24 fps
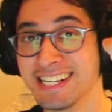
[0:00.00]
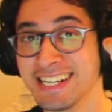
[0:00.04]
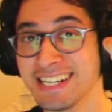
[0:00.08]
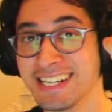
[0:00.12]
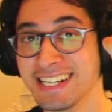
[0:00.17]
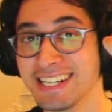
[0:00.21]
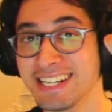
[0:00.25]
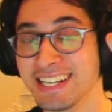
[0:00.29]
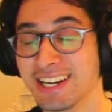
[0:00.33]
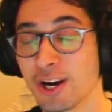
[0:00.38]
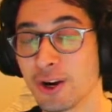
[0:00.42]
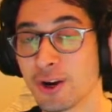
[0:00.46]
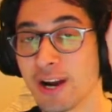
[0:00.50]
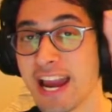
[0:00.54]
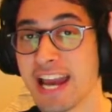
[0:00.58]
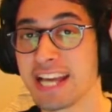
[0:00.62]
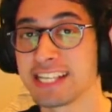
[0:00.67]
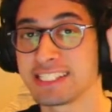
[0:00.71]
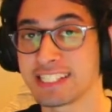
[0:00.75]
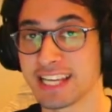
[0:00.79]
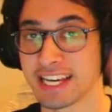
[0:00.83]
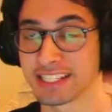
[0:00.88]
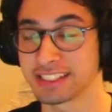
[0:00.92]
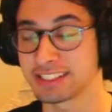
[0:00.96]
are
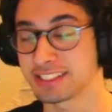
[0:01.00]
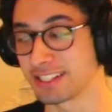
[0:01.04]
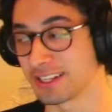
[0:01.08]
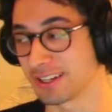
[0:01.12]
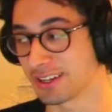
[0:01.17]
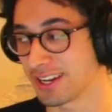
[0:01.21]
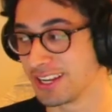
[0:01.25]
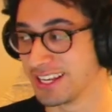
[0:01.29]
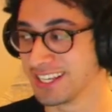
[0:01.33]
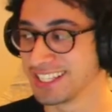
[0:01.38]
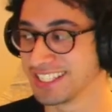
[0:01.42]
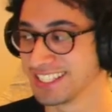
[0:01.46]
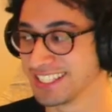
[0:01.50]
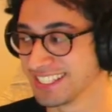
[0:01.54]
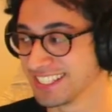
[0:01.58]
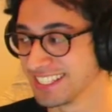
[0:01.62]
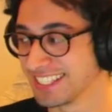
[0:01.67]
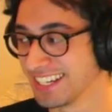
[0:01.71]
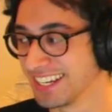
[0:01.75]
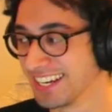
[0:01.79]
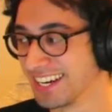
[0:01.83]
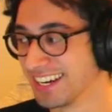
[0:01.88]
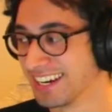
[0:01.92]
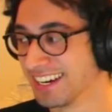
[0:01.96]
S tier.
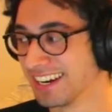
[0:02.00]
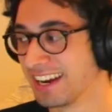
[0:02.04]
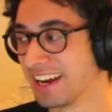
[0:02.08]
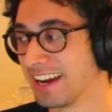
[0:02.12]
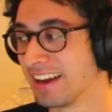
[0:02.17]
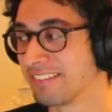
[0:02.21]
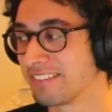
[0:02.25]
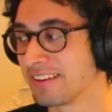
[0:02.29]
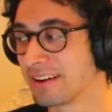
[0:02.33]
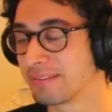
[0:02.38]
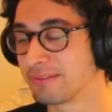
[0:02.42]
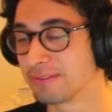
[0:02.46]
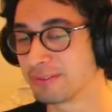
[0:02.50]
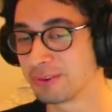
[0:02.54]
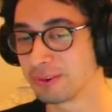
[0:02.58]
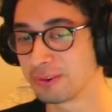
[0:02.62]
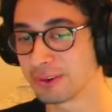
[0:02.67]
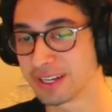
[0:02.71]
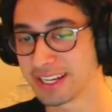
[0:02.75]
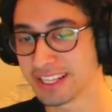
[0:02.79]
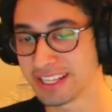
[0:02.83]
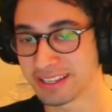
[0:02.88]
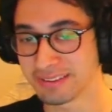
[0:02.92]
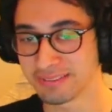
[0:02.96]
If I'm
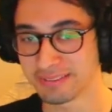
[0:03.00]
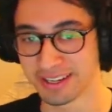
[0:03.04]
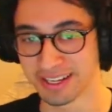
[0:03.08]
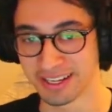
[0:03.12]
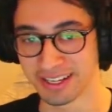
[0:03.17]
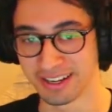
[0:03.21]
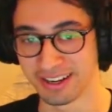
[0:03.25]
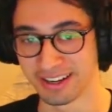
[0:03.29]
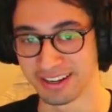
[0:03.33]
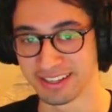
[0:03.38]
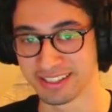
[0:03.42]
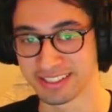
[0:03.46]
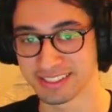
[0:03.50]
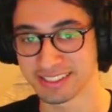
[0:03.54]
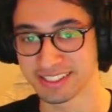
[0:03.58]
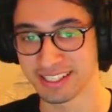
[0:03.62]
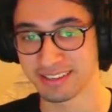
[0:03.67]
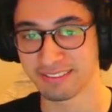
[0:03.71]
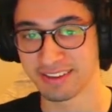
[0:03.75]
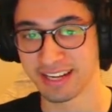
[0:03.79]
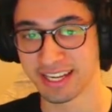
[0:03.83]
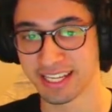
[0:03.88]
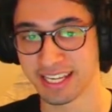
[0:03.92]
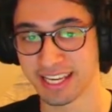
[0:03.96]
really being honest. I
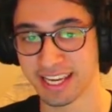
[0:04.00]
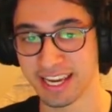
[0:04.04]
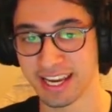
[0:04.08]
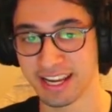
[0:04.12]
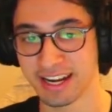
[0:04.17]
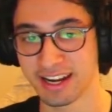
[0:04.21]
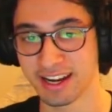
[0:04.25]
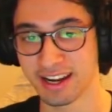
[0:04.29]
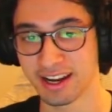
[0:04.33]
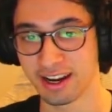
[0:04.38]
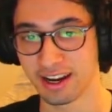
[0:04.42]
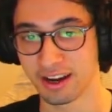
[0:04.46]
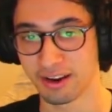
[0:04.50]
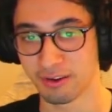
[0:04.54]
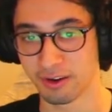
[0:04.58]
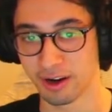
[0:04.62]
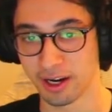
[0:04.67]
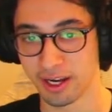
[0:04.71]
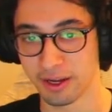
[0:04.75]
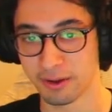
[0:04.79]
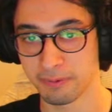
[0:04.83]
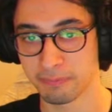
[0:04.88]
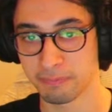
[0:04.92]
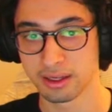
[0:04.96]
mean, I can't not,
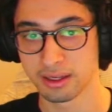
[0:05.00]
right?